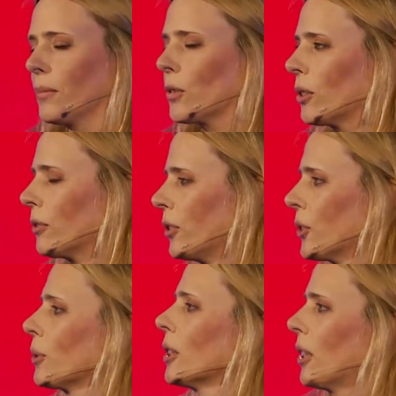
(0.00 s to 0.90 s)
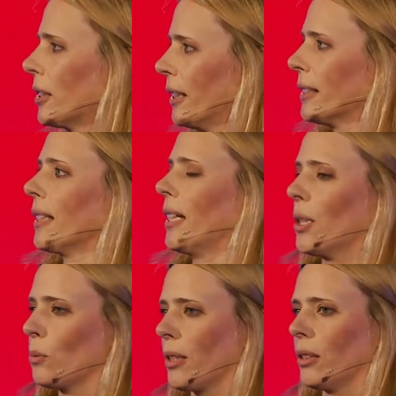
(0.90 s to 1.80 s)
So the first real context I
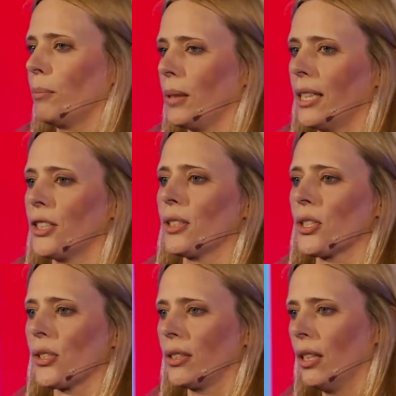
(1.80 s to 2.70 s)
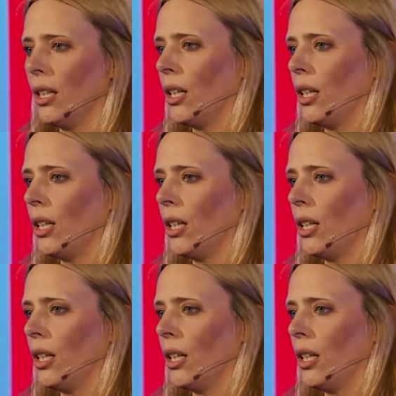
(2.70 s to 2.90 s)
had with the compliance function